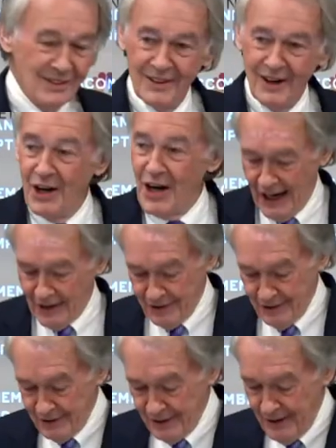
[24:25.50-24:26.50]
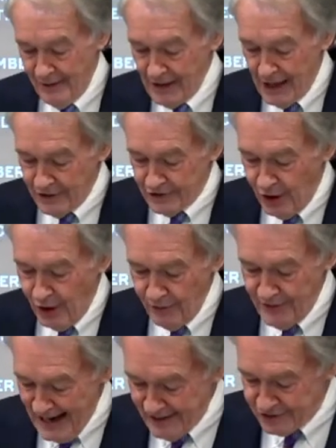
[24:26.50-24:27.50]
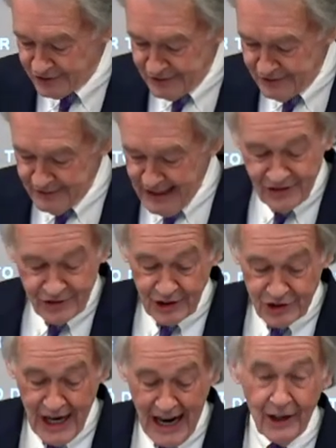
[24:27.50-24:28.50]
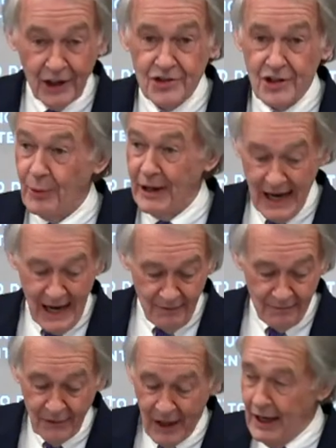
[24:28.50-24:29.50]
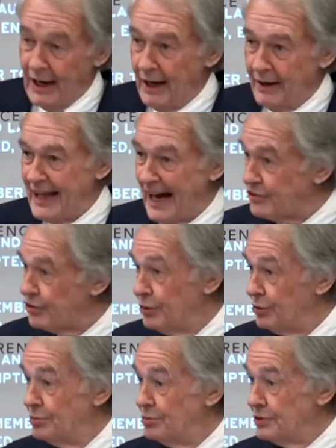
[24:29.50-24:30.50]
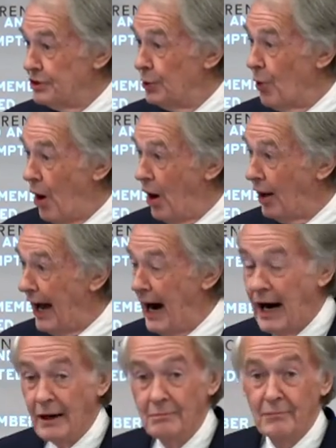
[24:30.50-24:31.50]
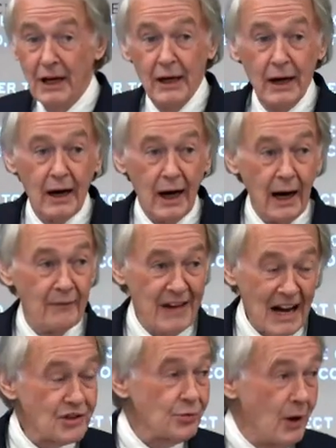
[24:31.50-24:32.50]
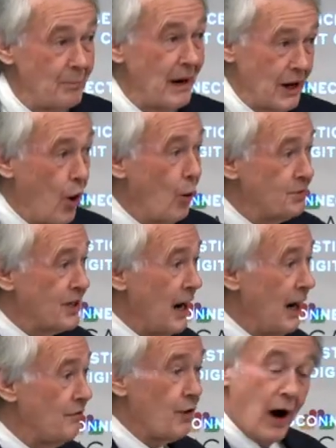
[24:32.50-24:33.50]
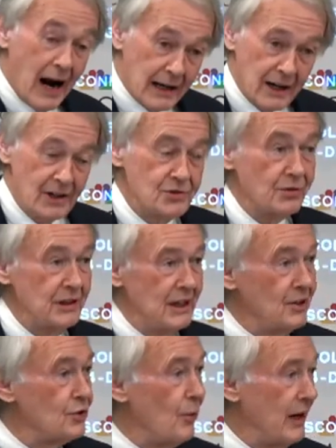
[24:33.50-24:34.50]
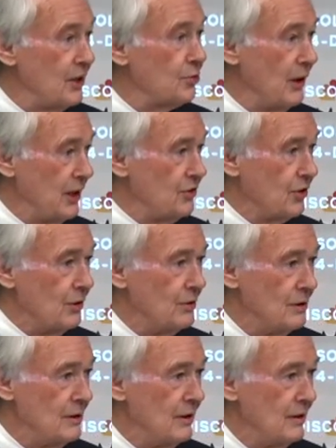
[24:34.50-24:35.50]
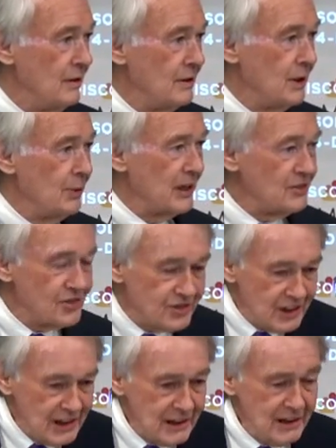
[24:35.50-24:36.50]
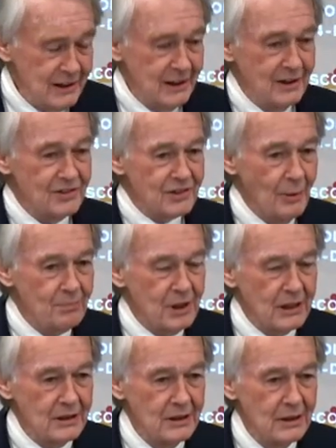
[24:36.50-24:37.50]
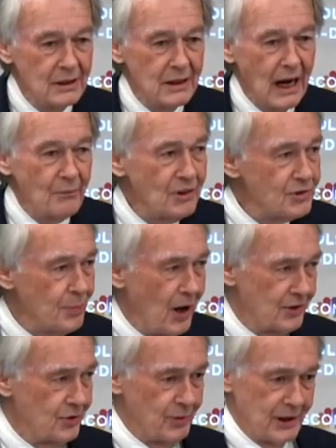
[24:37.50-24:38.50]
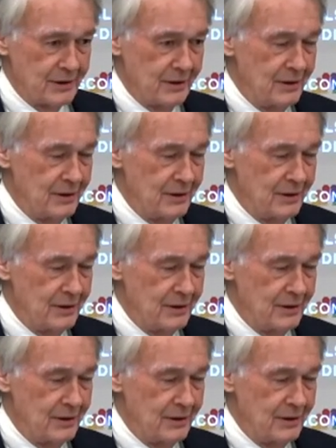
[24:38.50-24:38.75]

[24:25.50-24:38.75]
or not. So that's the challenge that we have. That's who you all are. That's what my hopes are for our country in 2022, that we can see something and respond to it,